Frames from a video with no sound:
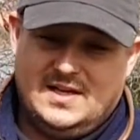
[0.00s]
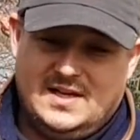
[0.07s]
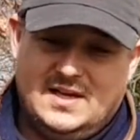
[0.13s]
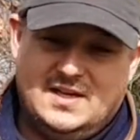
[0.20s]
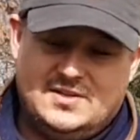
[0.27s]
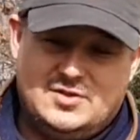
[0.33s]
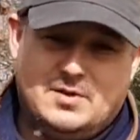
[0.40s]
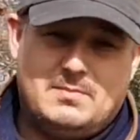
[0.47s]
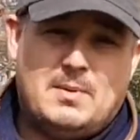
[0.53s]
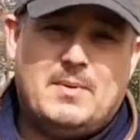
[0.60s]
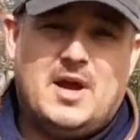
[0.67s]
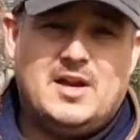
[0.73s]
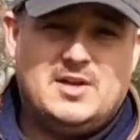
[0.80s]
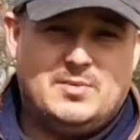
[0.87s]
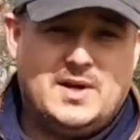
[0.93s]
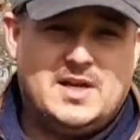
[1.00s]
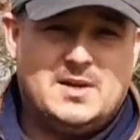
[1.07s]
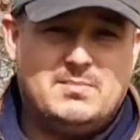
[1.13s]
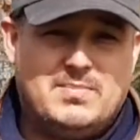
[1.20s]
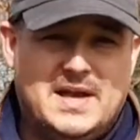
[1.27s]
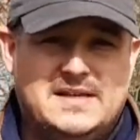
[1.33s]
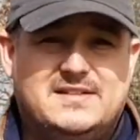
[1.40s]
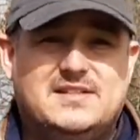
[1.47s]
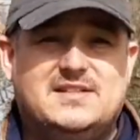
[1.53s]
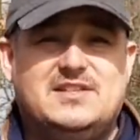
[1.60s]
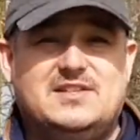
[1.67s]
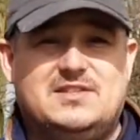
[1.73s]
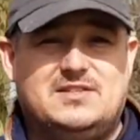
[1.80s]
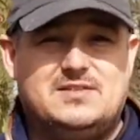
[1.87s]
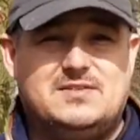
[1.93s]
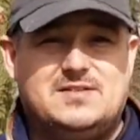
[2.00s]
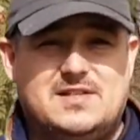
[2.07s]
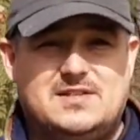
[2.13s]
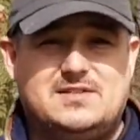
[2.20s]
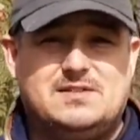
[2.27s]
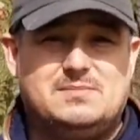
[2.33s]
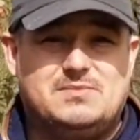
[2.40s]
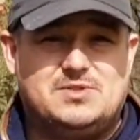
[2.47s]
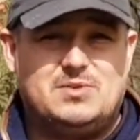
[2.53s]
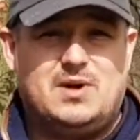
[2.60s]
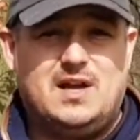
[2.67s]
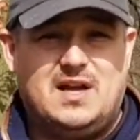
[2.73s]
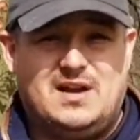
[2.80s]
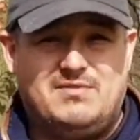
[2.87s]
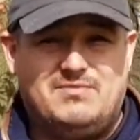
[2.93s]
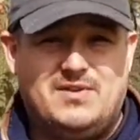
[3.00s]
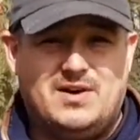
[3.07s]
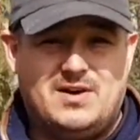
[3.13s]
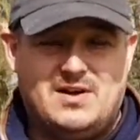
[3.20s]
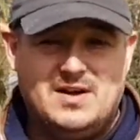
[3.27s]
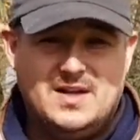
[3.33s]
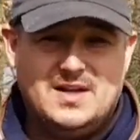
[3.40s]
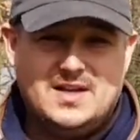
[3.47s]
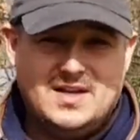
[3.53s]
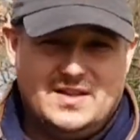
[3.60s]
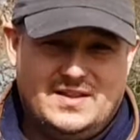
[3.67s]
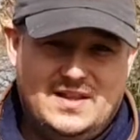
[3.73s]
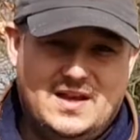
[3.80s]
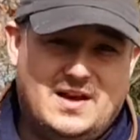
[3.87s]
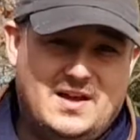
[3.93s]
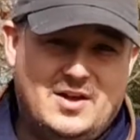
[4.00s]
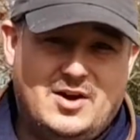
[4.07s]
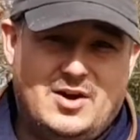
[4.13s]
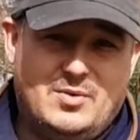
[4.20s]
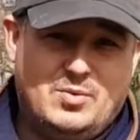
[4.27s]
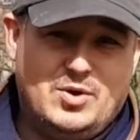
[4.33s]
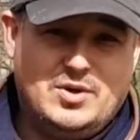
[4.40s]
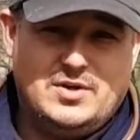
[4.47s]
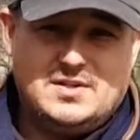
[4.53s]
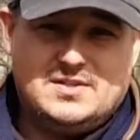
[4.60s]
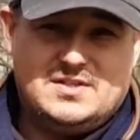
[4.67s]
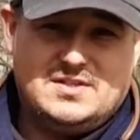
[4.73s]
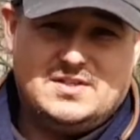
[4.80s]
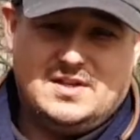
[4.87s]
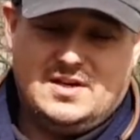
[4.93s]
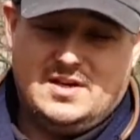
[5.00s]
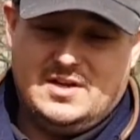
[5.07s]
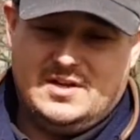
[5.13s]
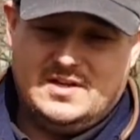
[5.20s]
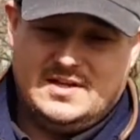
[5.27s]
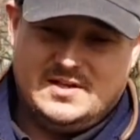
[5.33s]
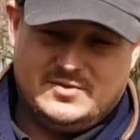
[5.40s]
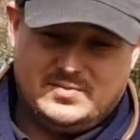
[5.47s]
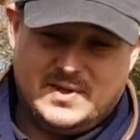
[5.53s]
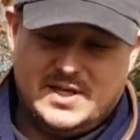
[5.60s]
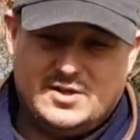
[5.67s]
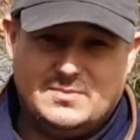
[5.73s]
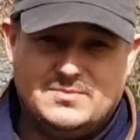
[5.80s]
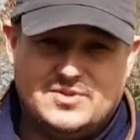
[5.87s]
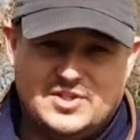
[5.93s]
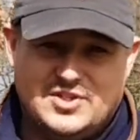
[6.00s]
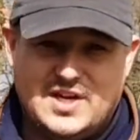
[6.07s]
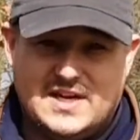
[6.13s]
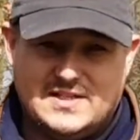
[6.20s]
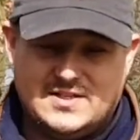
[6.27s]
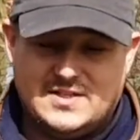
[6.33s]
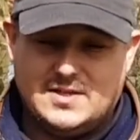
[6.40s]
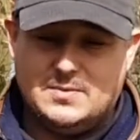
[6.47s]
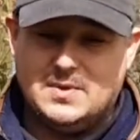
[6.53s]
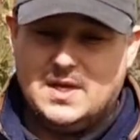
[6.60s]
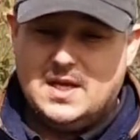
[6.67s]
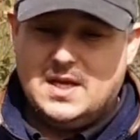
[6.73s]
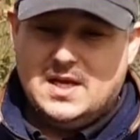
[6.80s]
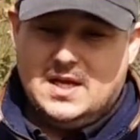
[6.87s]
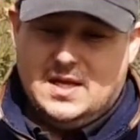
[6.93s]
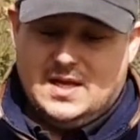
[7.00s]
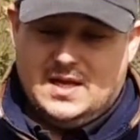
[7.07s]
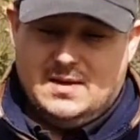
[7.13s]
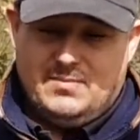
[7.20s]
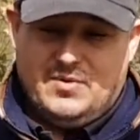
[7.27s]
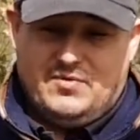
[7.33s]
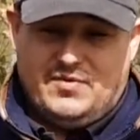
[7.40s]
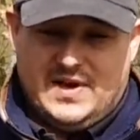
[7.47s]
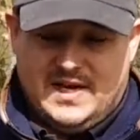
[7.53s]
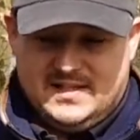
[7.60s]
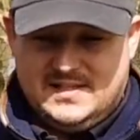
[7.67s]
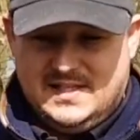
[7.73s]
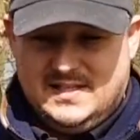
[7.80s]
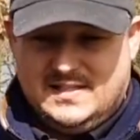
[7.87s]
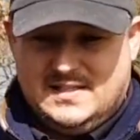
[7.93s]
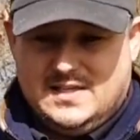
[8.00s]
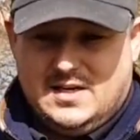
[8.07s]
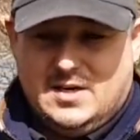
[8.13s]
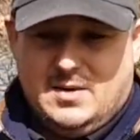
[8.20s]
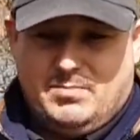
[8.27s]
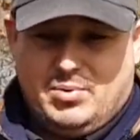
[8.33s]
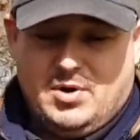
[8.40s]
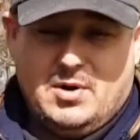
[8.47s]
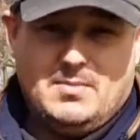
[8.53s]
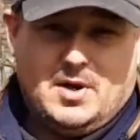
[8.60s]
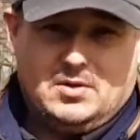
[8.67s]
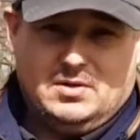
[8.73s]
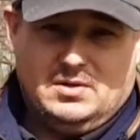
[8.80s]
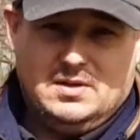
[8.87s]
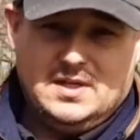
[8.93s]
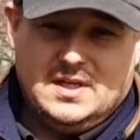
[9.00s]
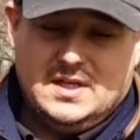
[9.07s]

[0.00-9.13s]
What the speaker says: it took my mind away compared to digital systems, quite how far the IR works as when it comes to Gen 2. The fact it's a Pro model